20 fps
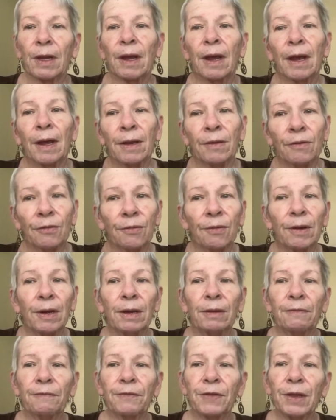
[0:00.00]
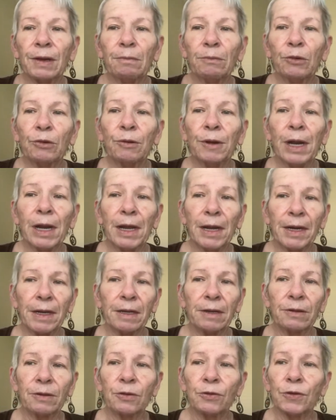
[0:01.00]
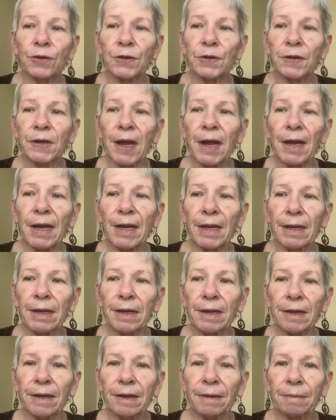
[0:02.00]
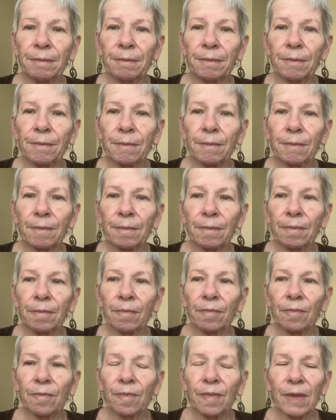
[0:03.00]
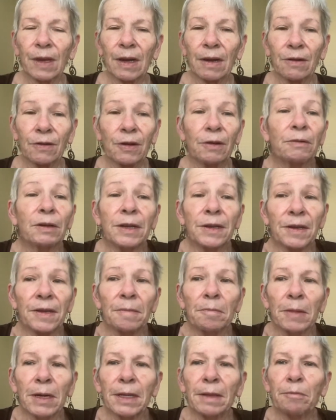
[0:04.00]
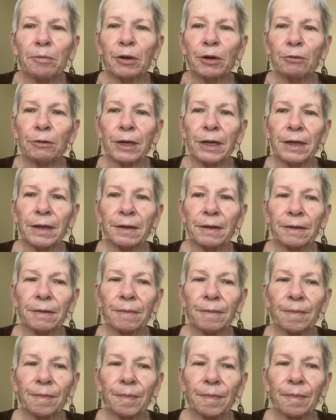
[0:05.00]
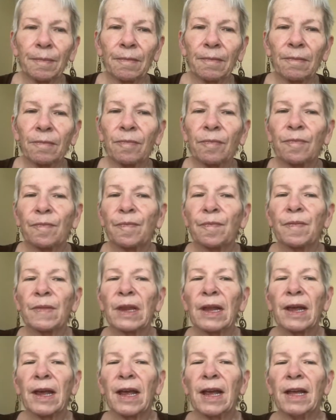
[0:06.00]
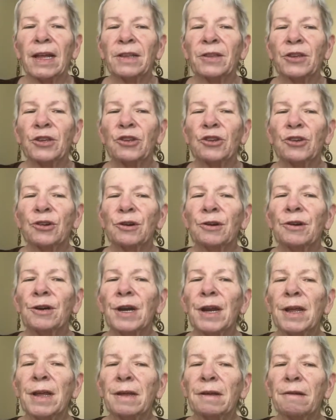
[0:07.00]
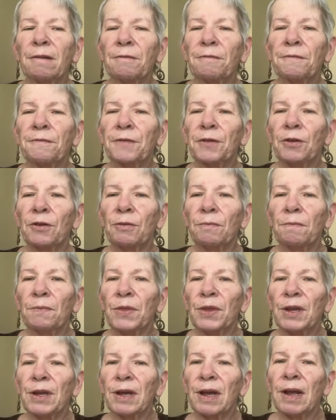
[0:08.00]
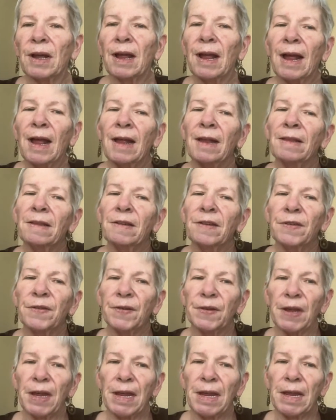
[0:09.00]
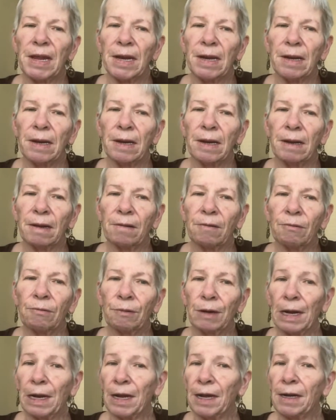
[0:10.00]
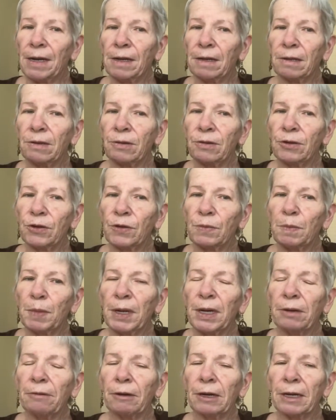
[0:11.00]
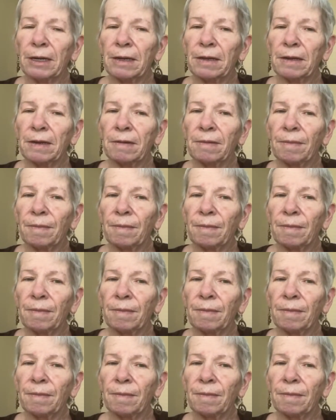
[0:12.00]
and 3 of them related to society. So it's the midpoint. It's turning from the unseen related to spirit.